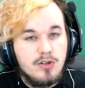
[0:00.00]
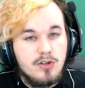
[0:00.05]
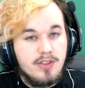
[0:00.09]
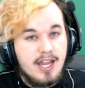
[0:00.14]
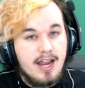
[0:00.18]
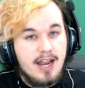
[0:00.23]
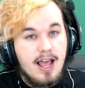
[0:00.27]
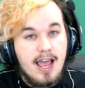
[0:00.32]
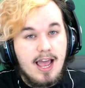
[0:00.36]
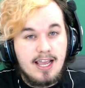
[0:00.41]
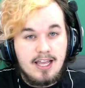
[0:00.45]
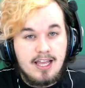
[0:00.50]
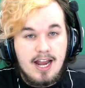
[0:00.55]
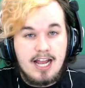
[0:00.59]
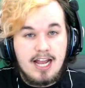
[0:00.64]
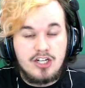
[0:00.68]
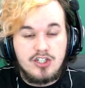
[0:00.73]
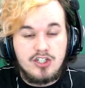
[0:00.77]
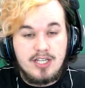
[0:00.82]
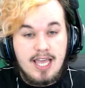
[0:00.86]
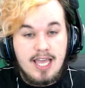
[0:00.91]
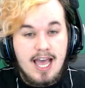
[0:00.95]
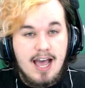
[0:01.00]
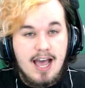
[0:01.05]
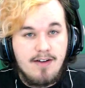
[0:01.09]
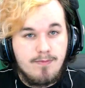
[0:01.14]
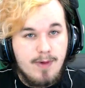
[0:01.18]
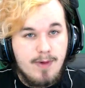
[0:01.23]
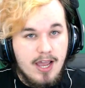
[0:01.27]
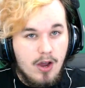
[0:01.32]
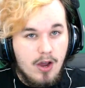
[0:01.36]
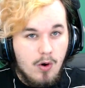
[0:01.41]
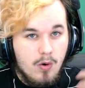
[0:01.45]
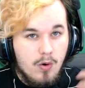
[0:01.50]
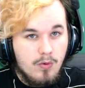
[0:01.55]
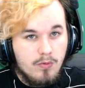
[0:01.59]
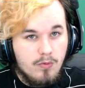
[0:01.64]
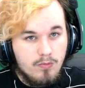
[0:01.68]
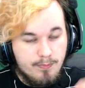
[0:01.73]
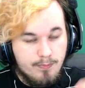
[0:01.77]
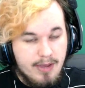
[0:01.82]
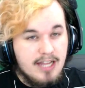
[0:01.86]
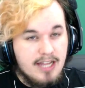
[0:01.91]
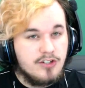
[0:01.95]
So then I can actually have my
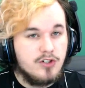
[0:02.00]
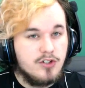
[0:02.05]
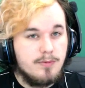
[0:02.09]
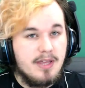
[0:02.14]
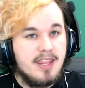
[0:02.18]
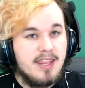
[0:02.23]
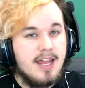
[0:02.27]
own bedroom,